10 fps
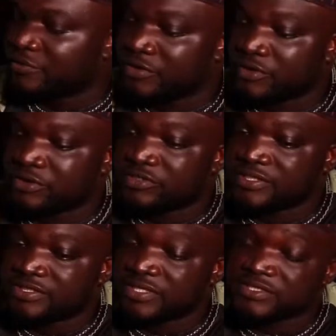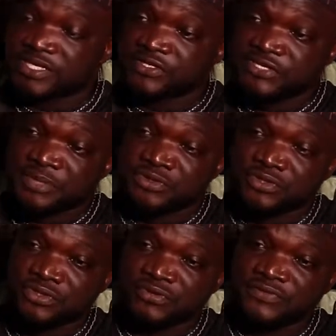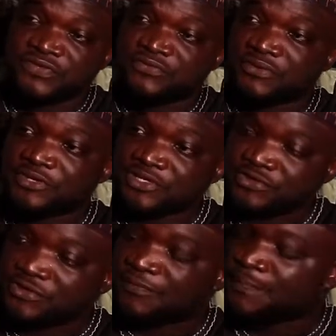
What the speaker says: Because since the inception of this foundation,